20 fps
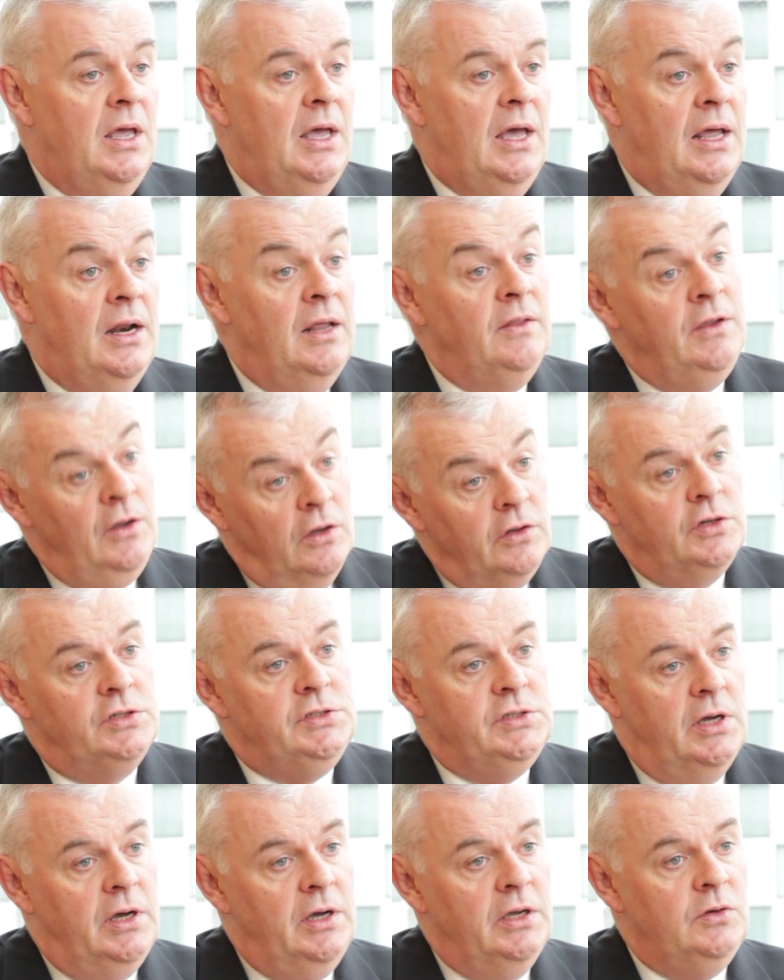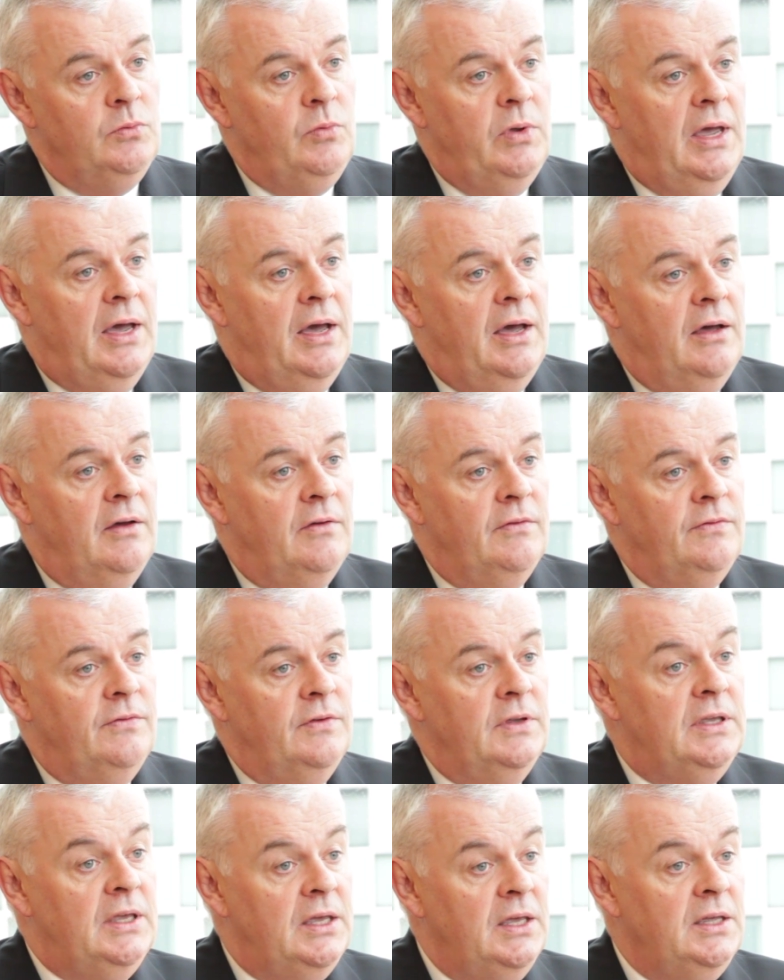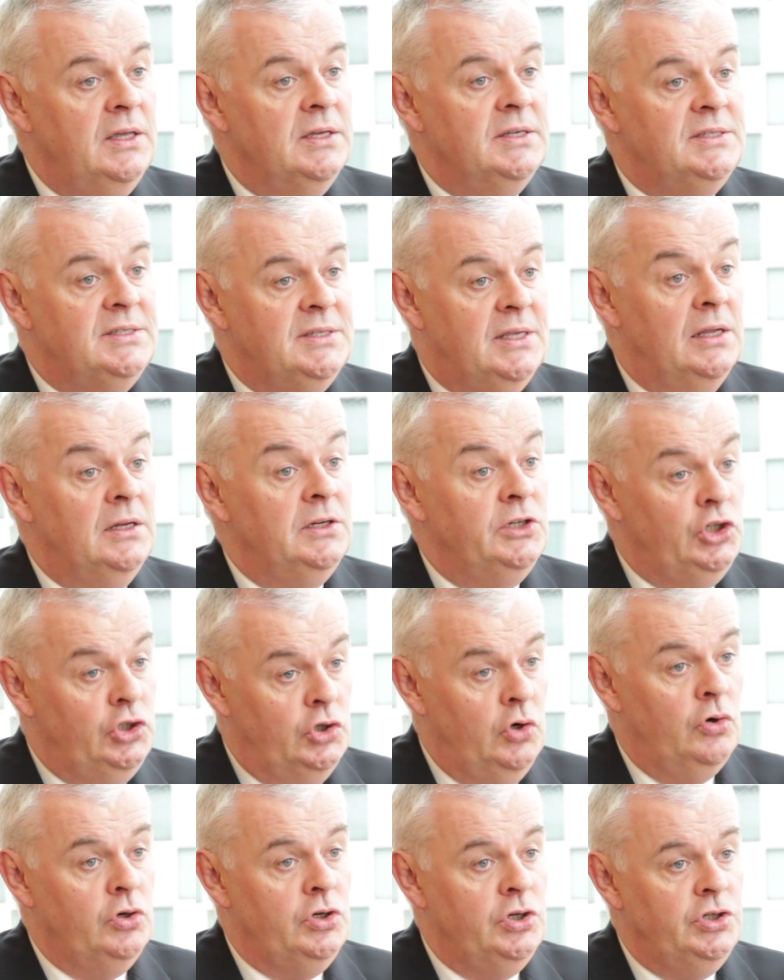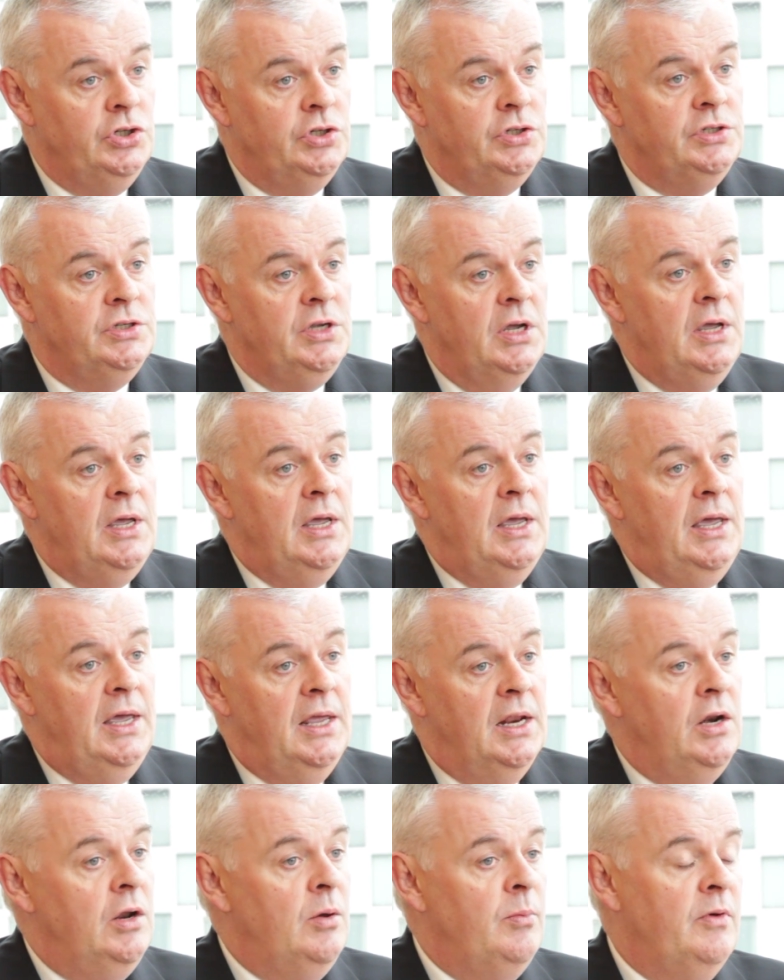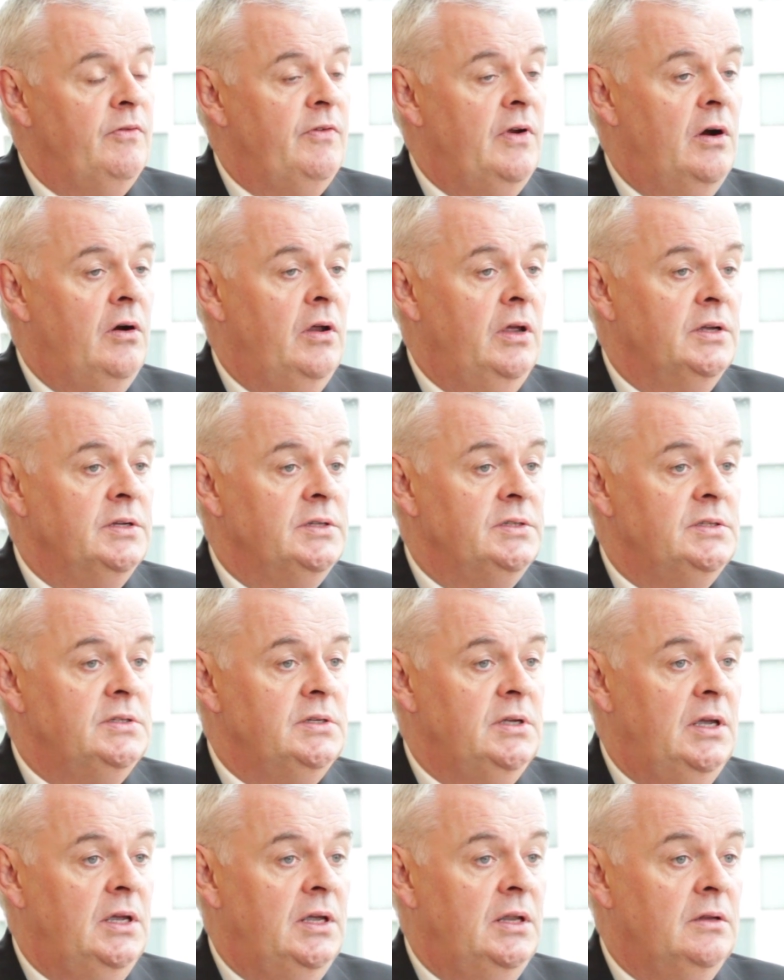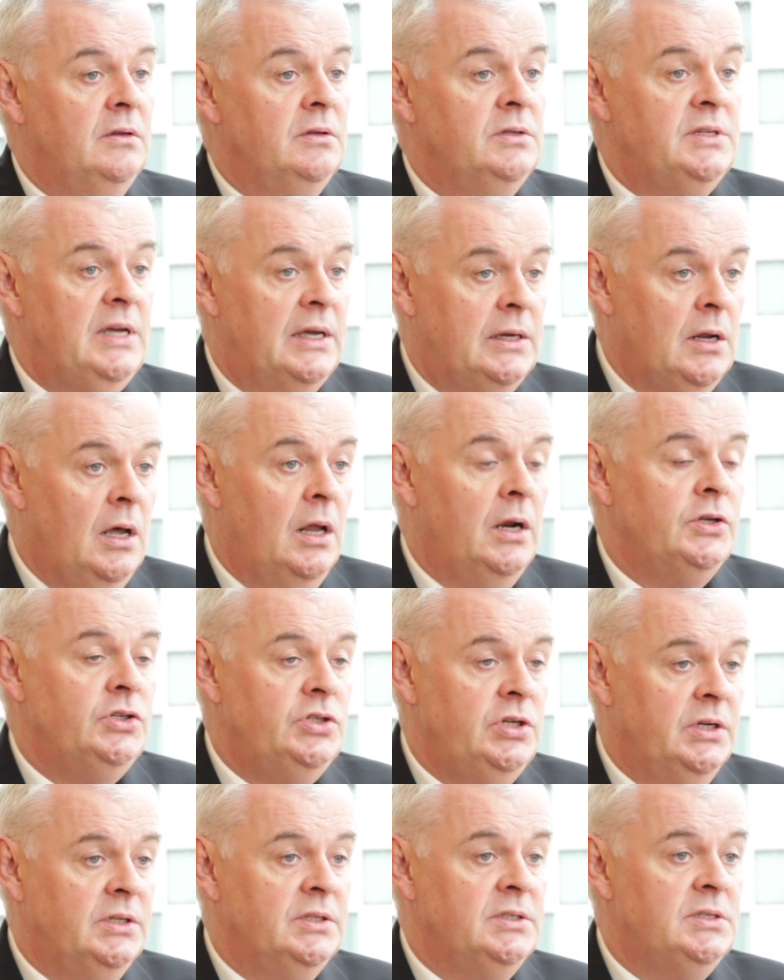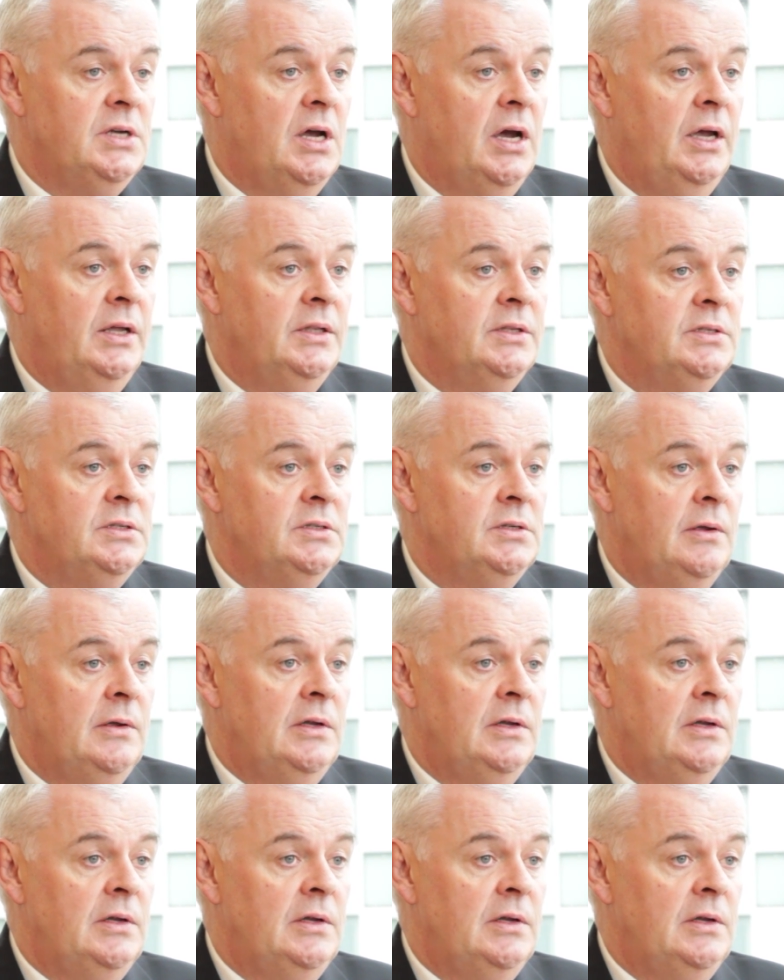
And on the other side, we have key skill shortages in a number of areas in technology and science.